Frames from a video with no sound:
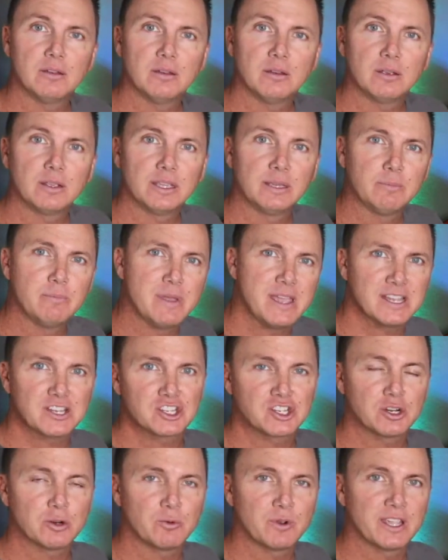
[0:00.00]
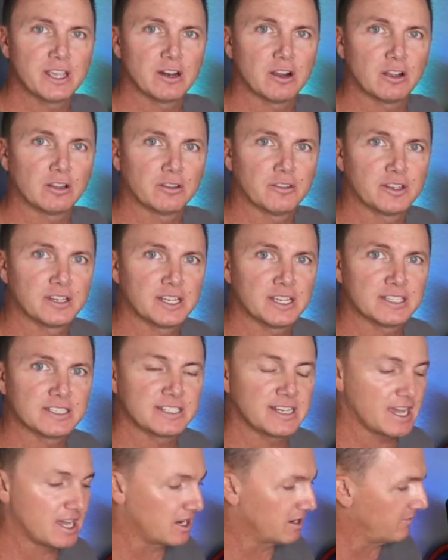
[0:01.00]
make sure we get all of the dust
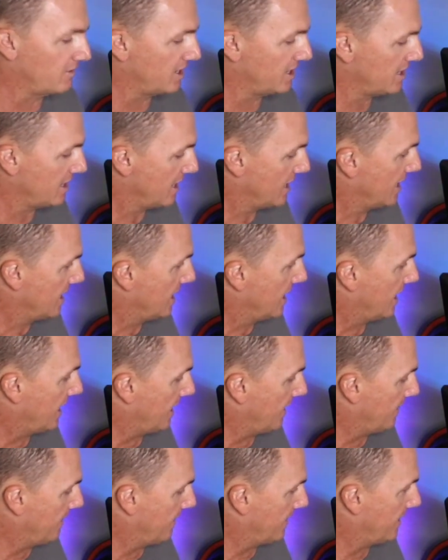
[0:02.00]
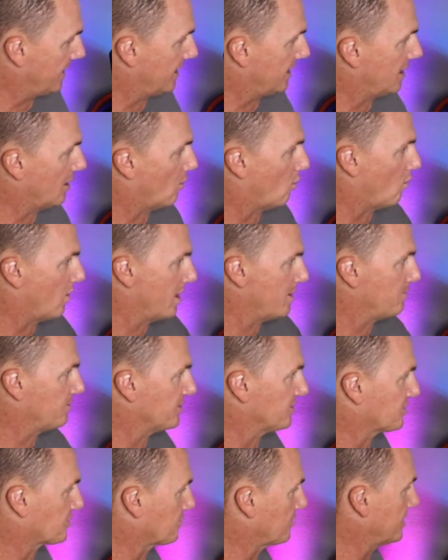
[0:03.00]
out of it, and then wipe the
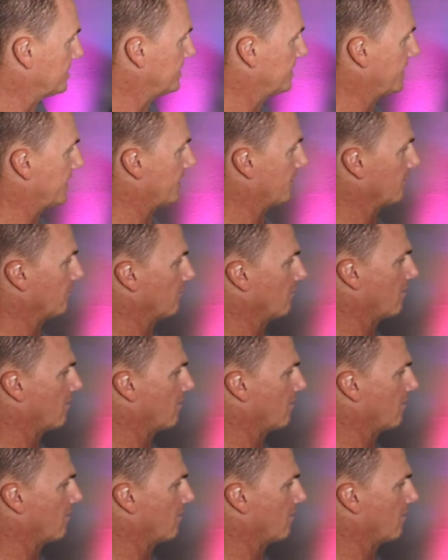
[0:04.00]
screen down.